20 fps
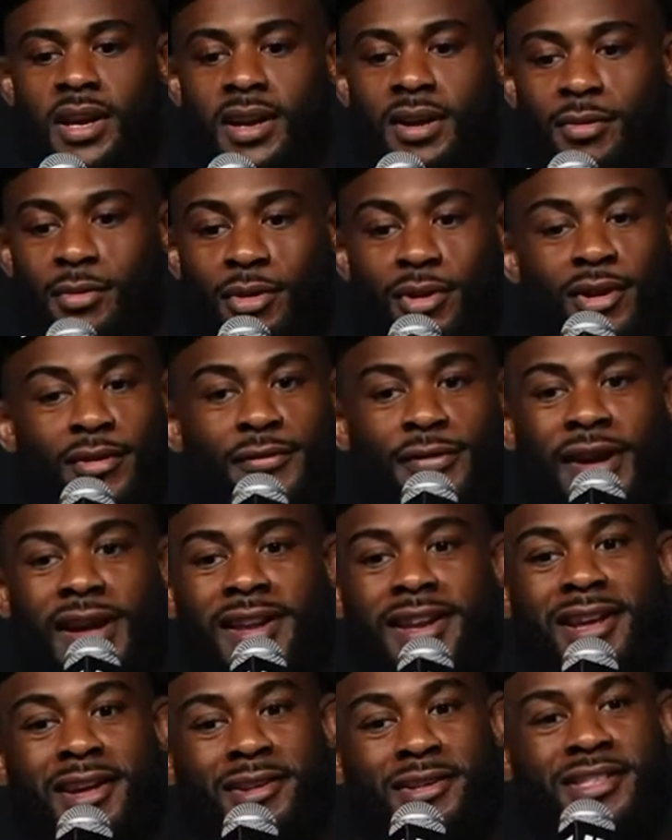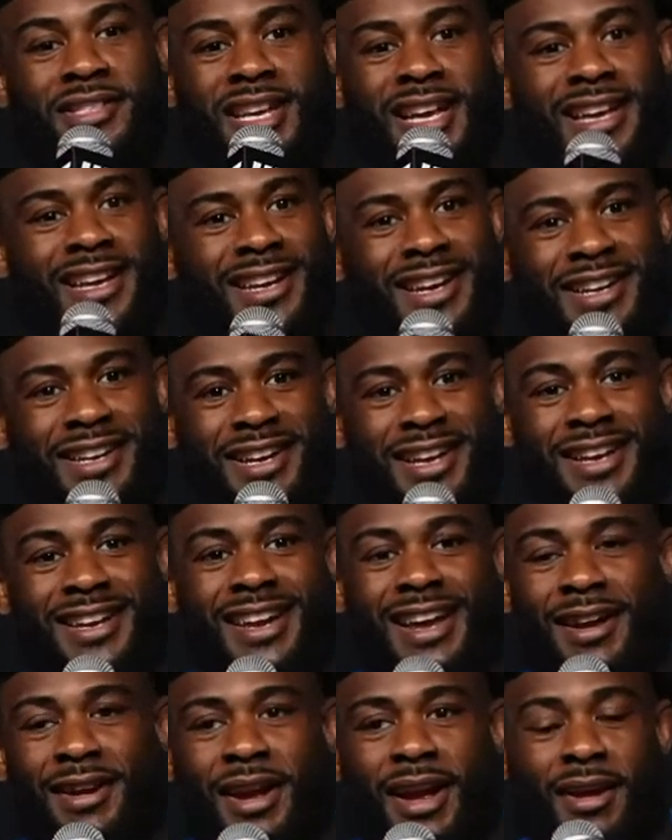We're going to find out Saturday
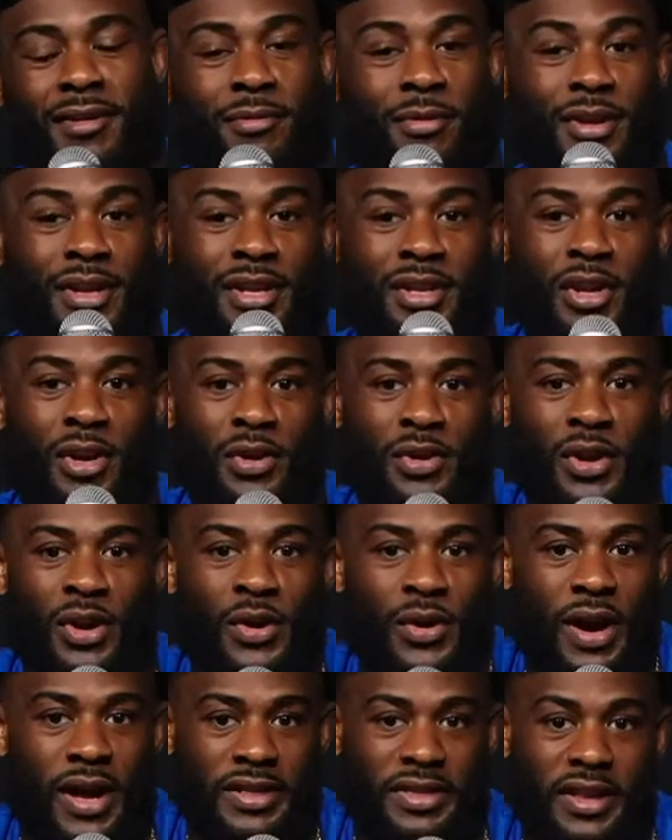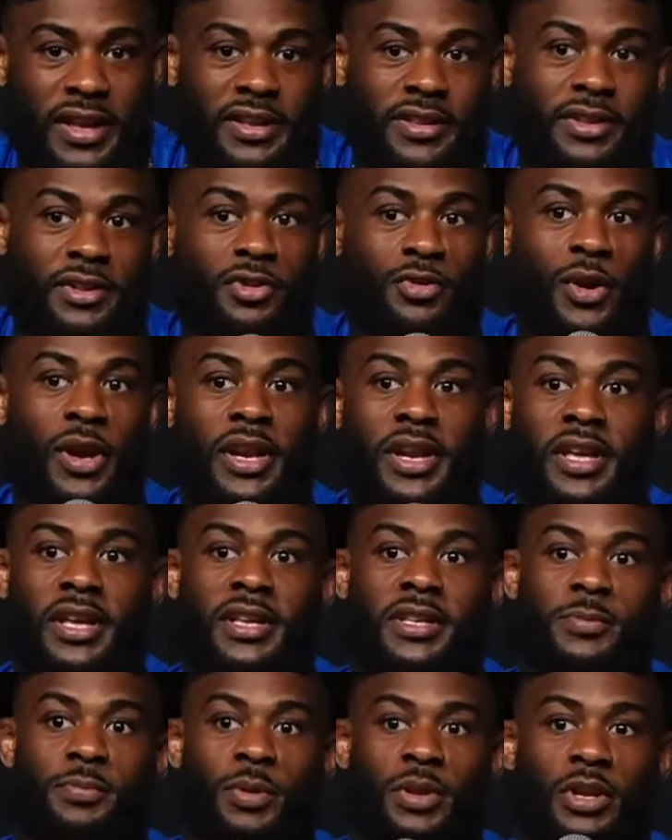night. I really don't know. I think the training
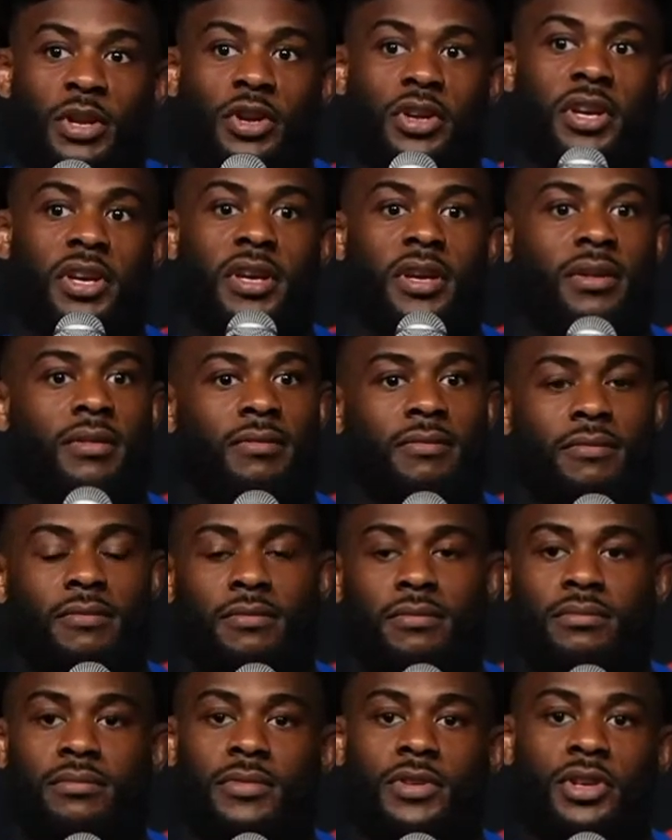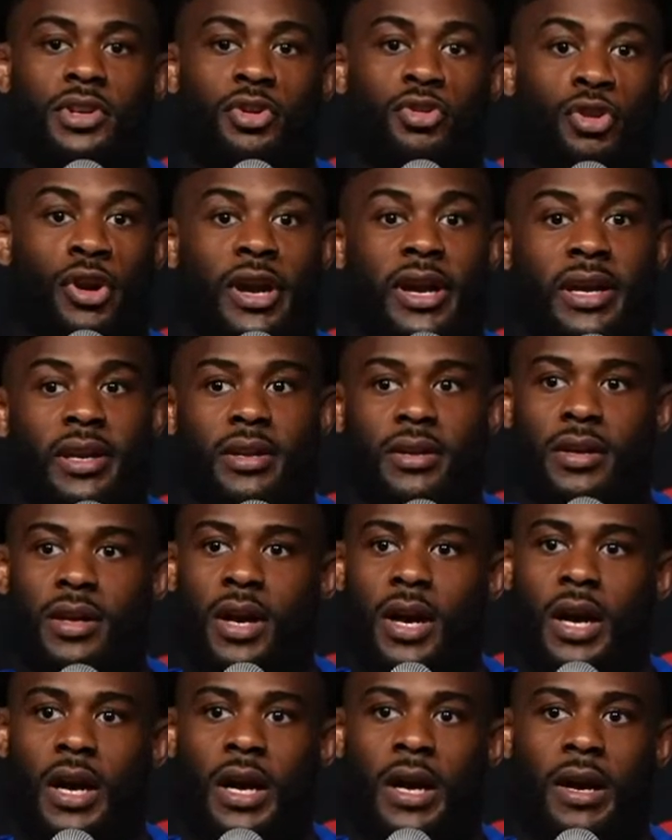has been looking great.
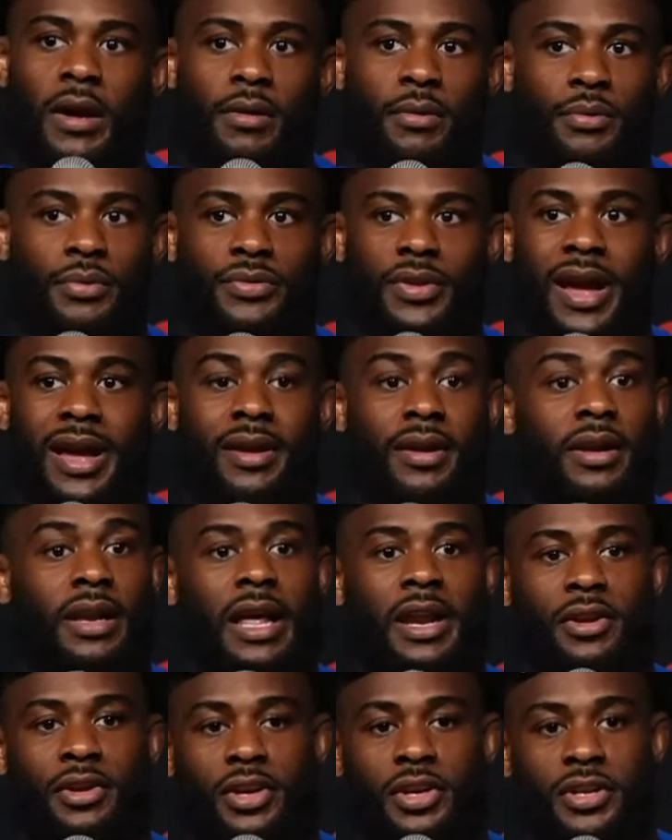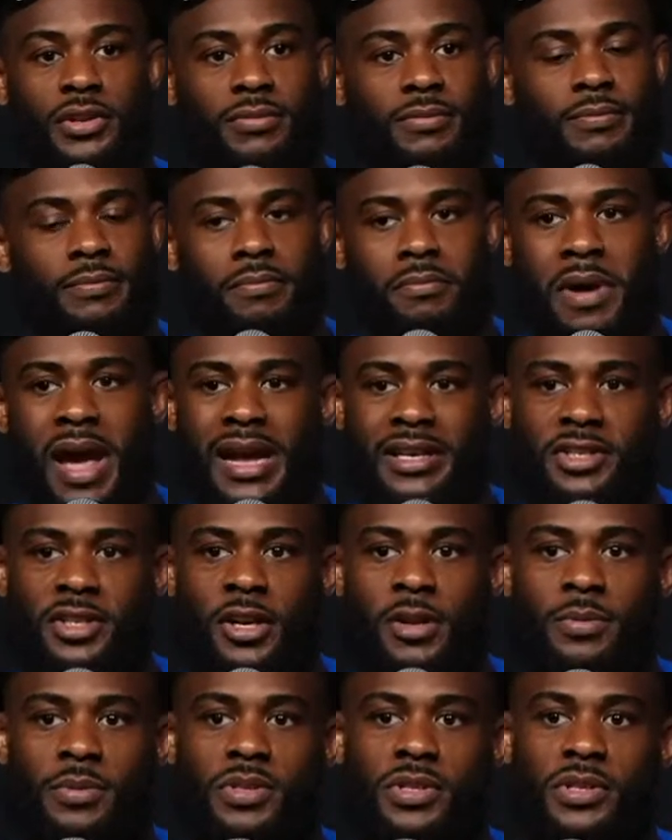We've gotten a lot of good
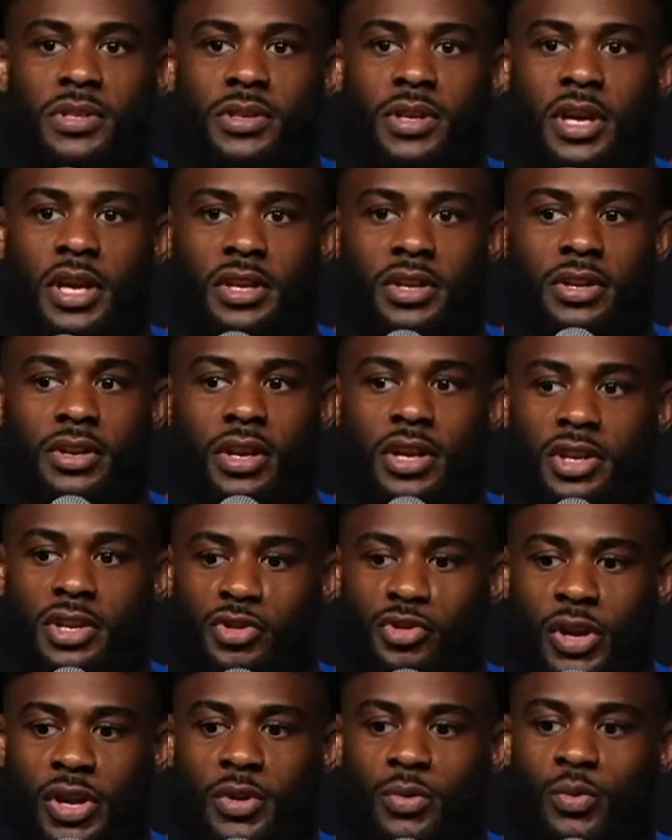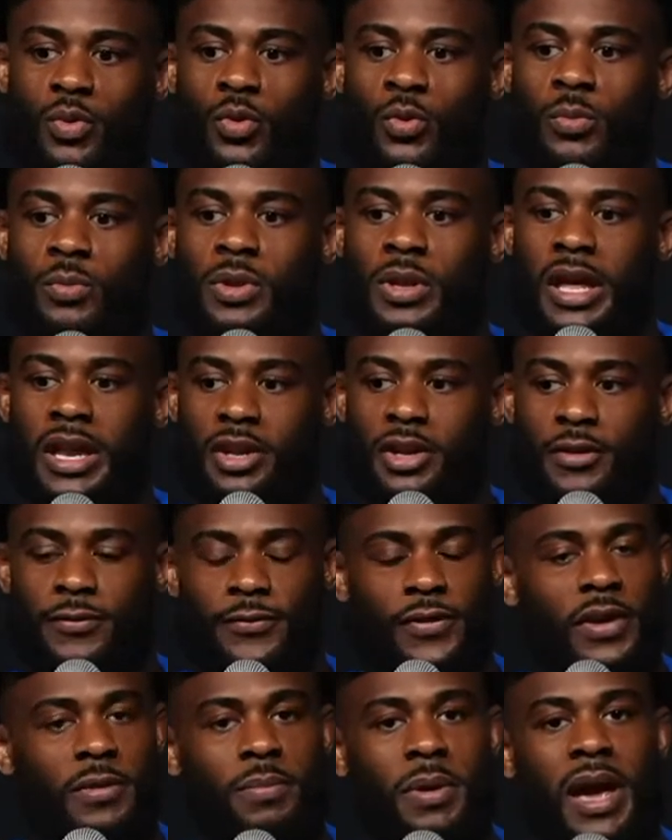matchups in the training room, a lot of good
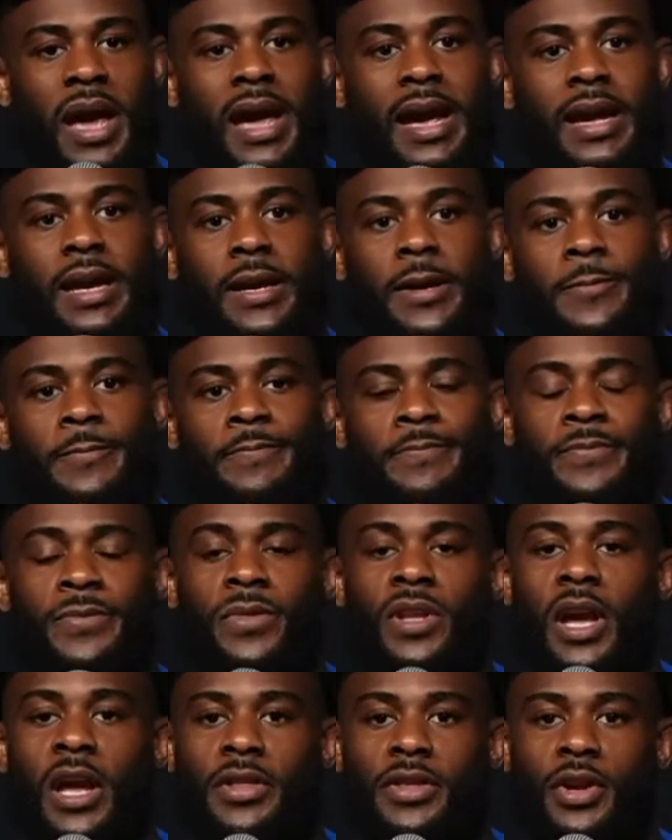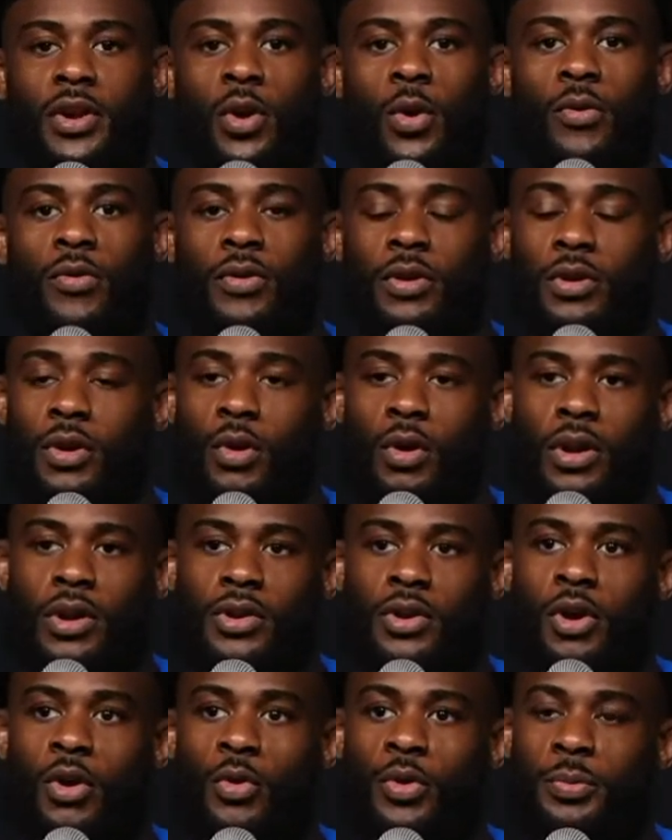feedback. I think all in
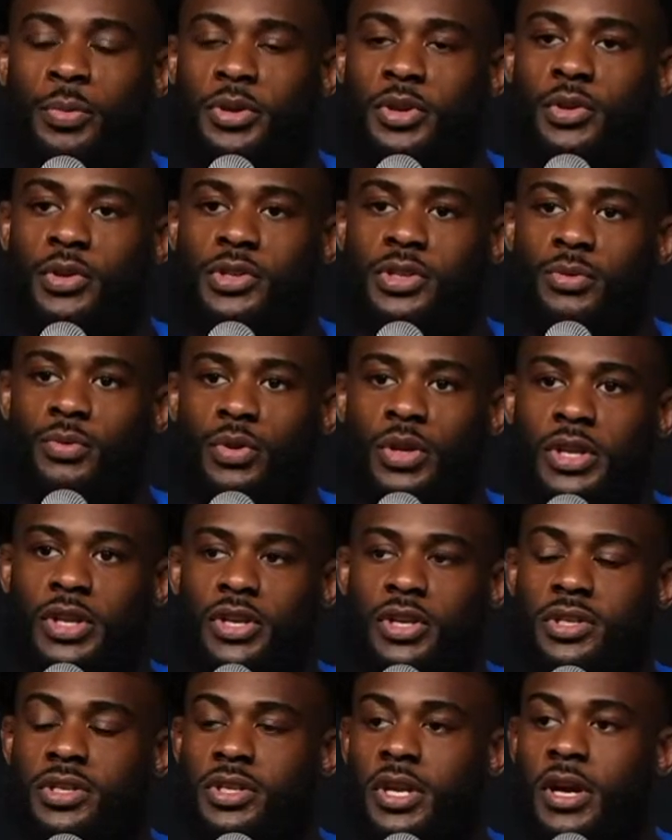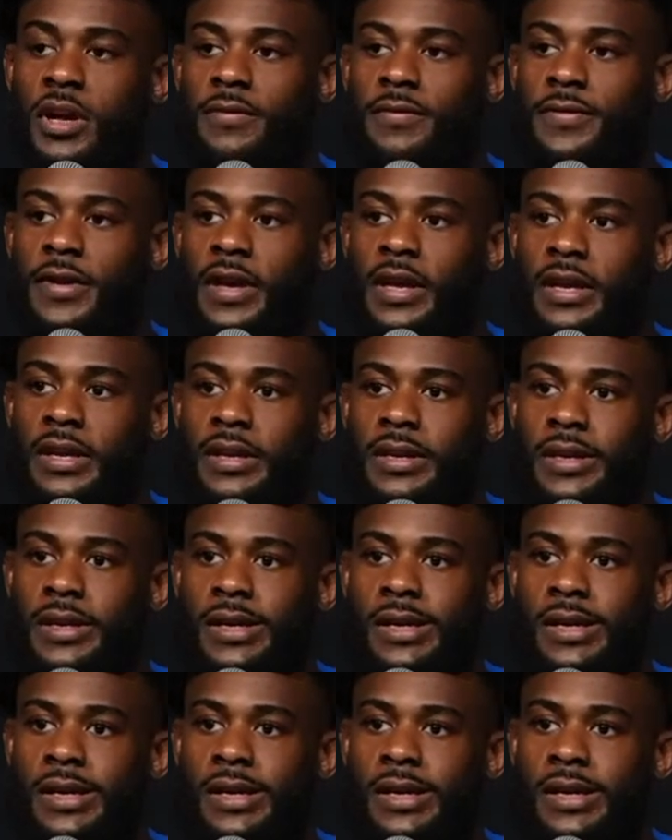all, we've been doing some really good stuff, and